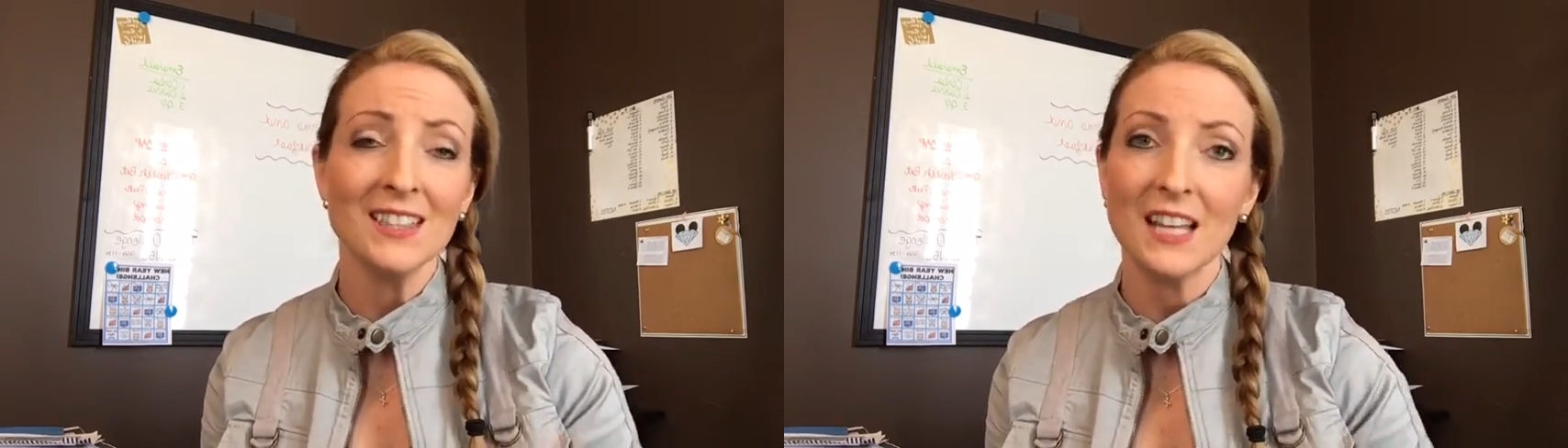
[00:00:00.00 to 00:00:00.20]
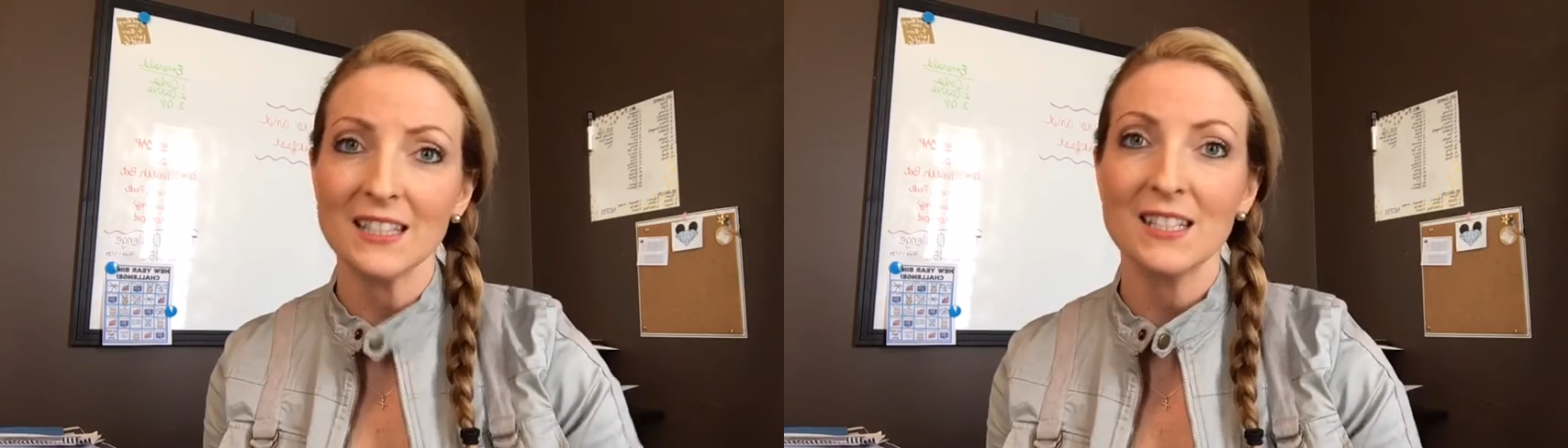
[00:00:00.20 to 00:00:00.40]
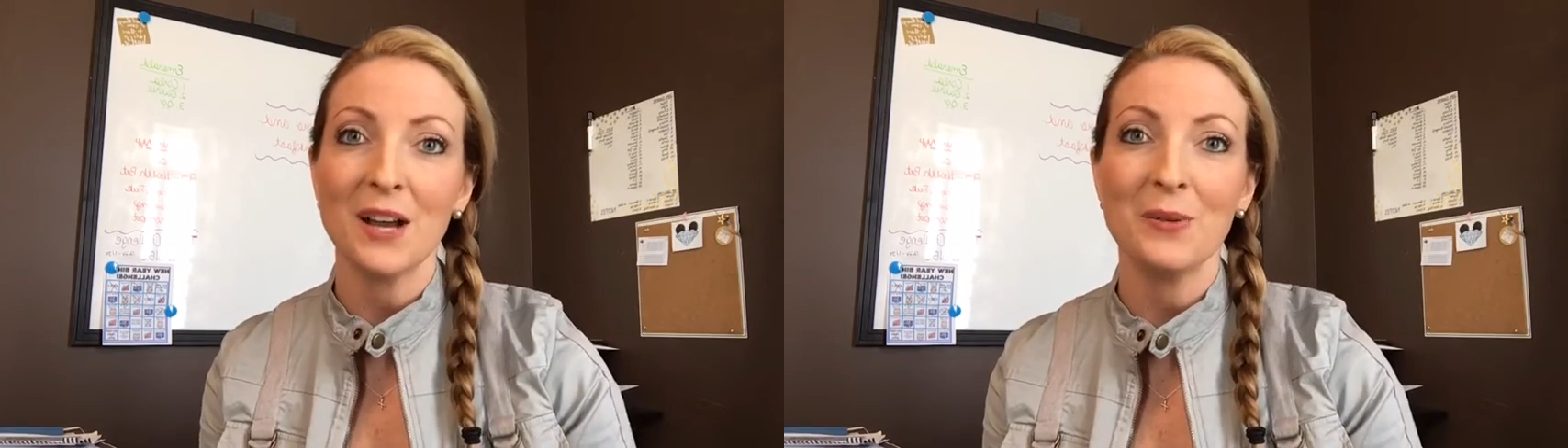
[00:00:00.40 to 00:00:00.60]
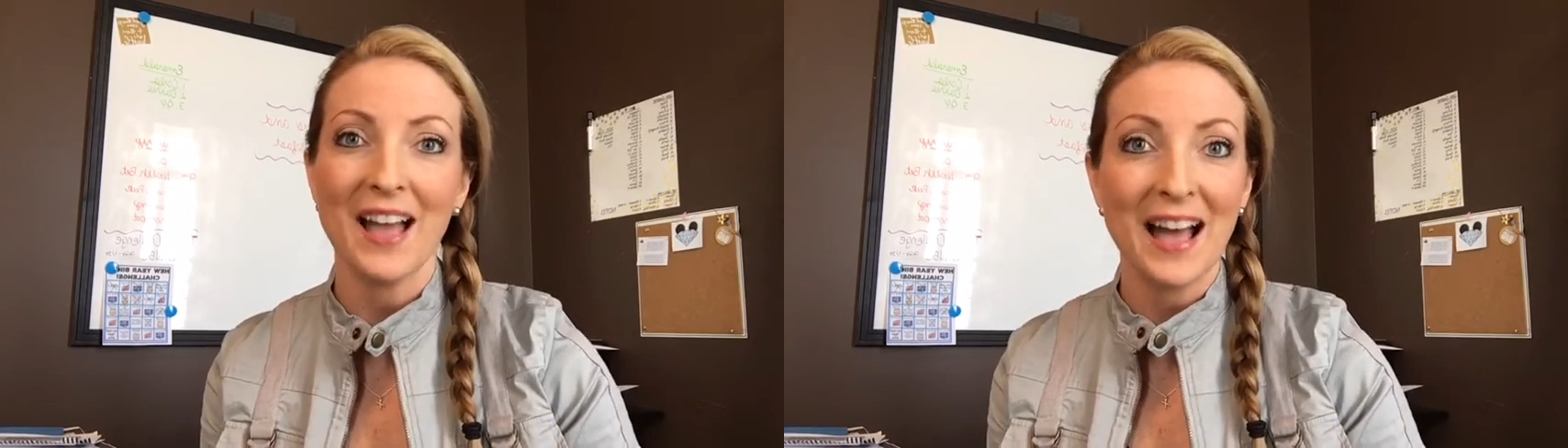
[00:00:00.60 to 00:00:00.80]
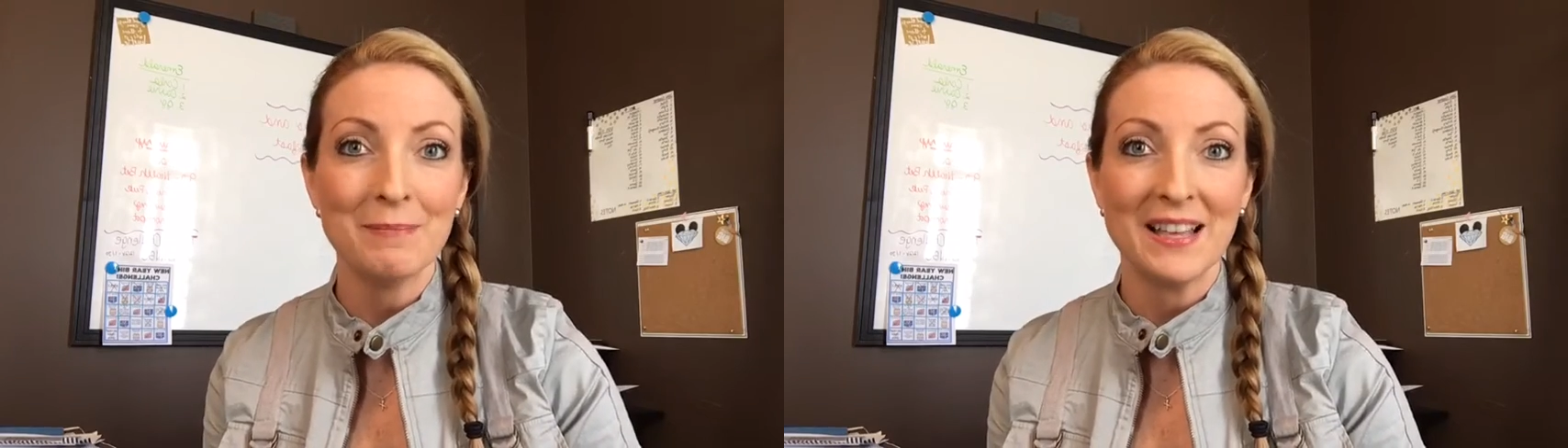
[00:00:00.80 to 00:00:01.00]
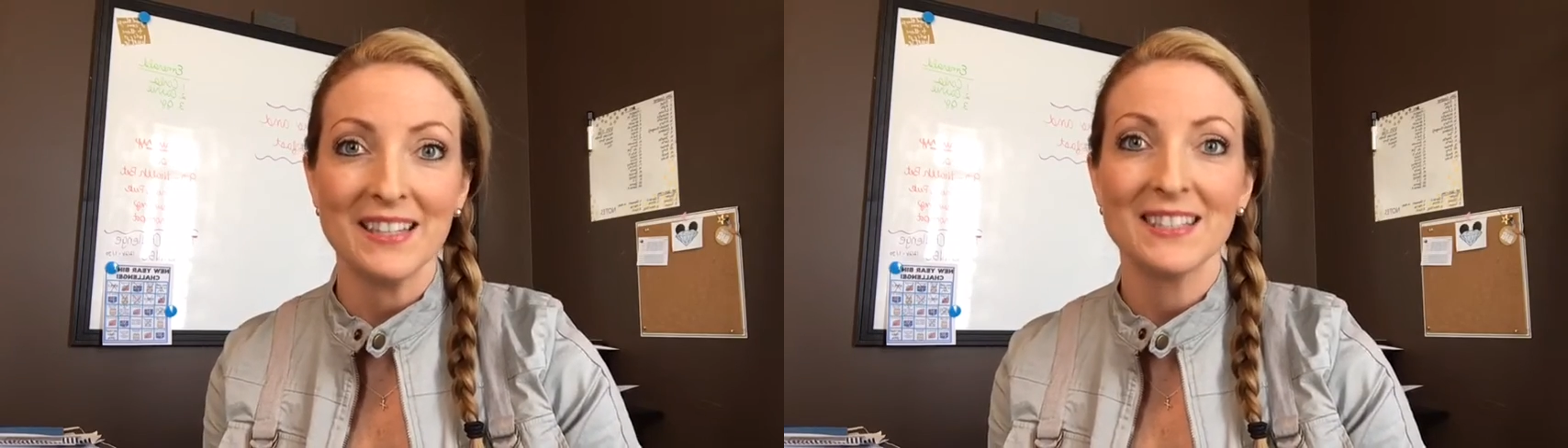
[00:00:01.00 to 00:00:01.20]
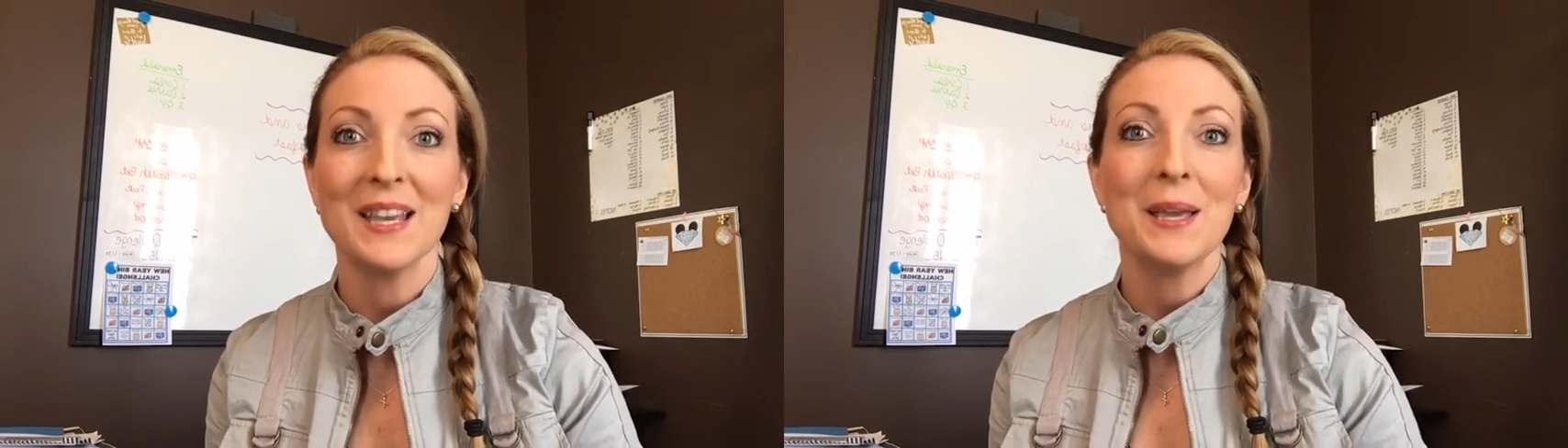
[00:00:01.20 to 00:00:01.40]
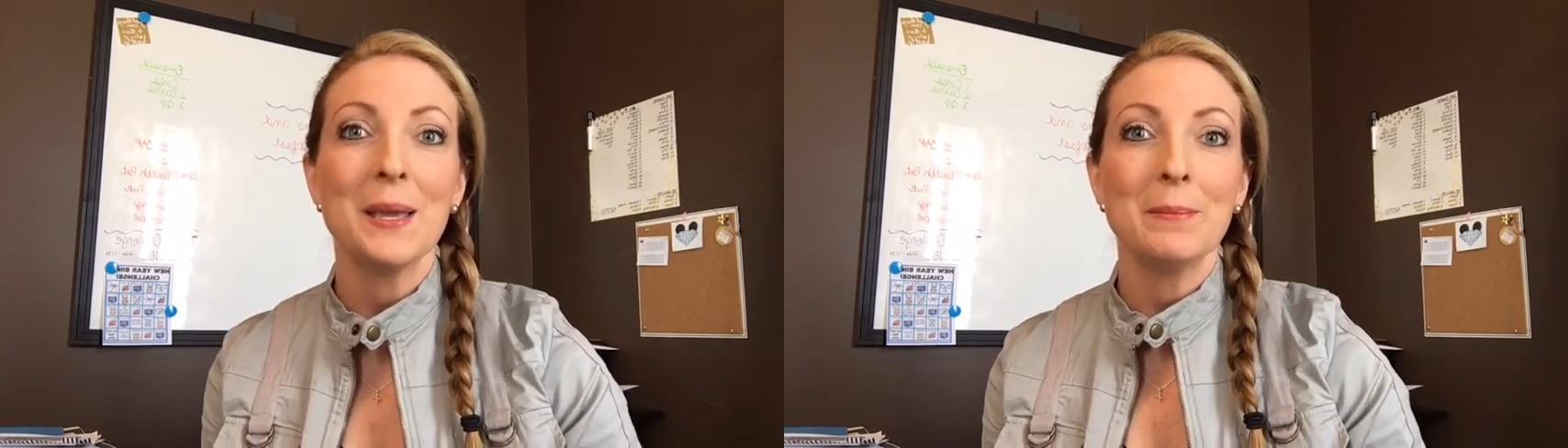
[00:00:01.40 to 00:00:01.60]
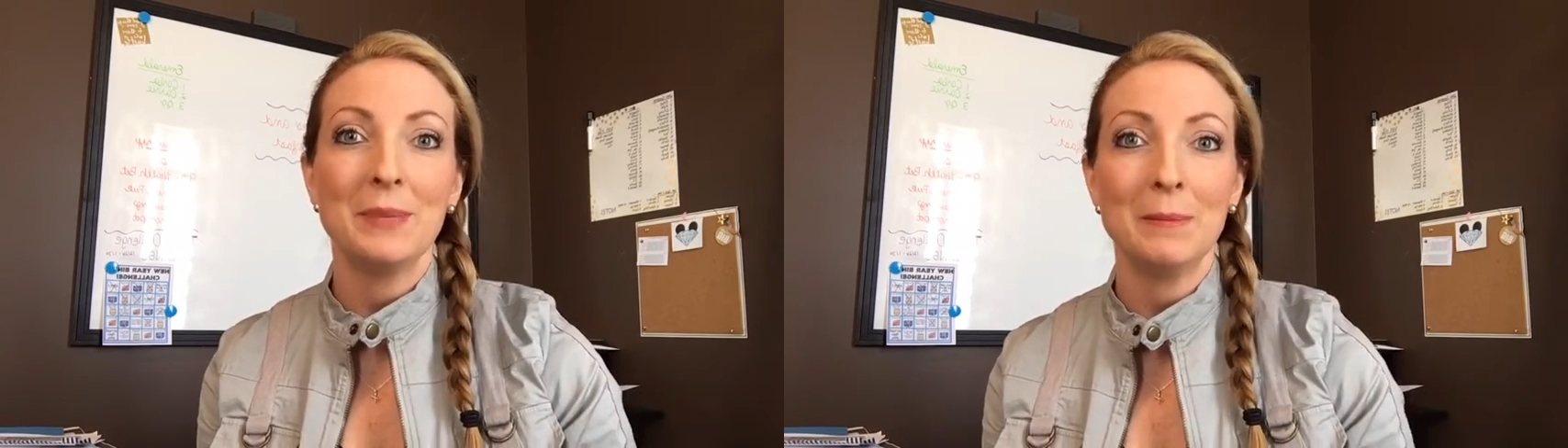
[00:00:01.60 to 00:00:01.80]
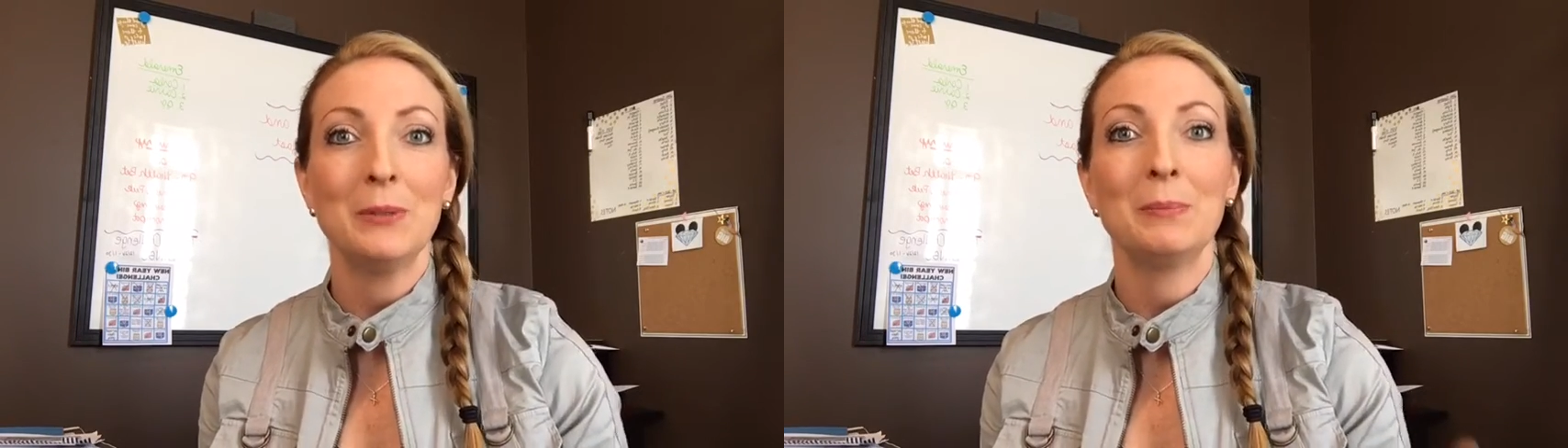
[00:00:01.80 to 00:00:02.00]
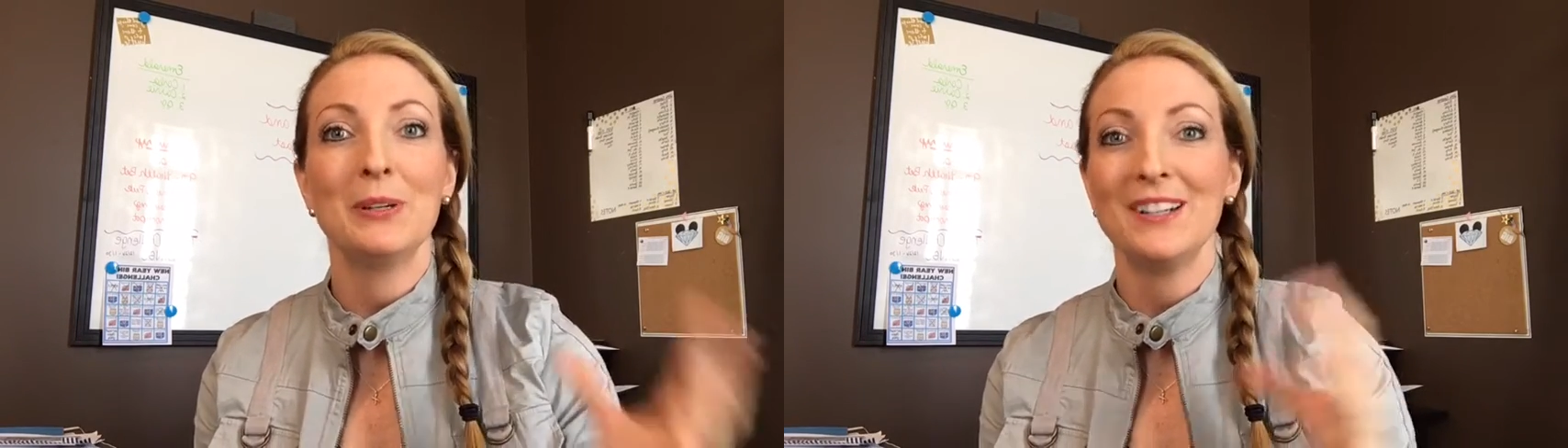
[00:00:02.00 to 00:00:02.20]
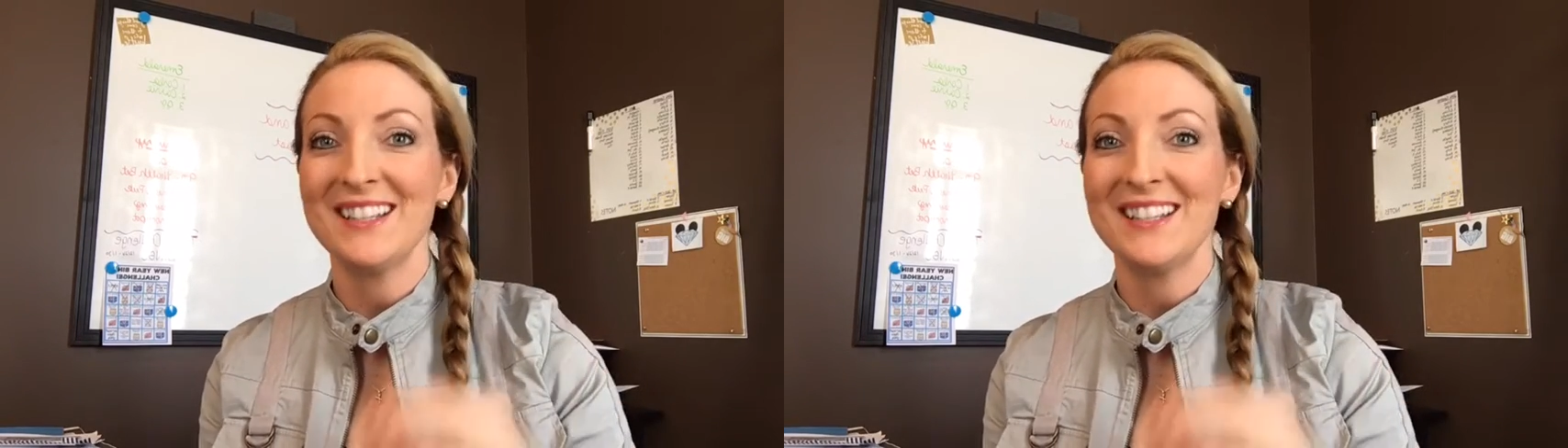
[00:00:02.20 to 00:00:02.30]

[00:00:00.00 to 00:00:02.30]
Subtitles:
that's not what happens. People put